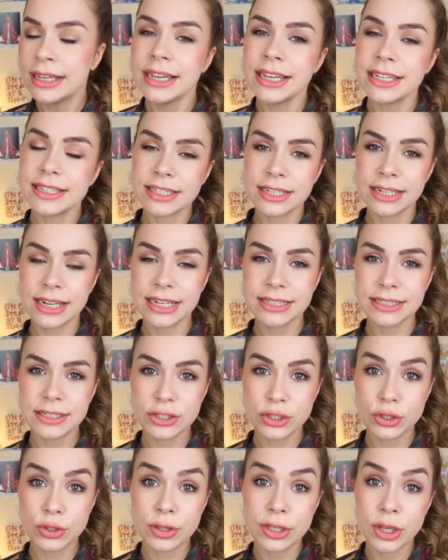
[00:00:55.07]
It's connected
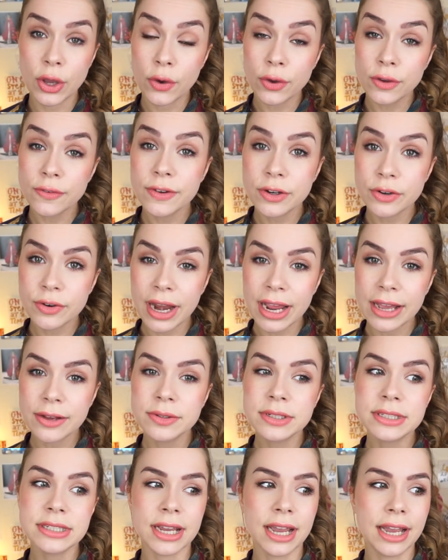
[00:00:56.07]
to the
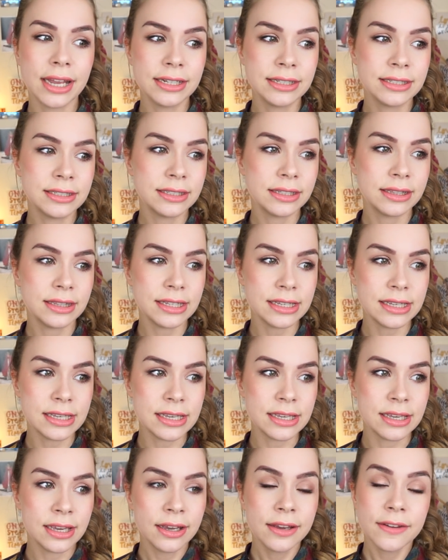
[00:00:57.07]
Overground and
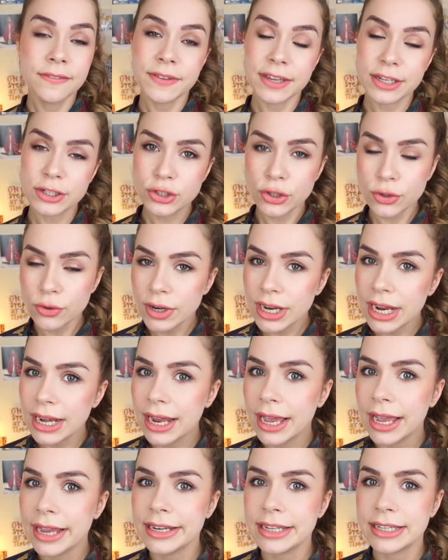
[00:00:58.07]
the Victoria line.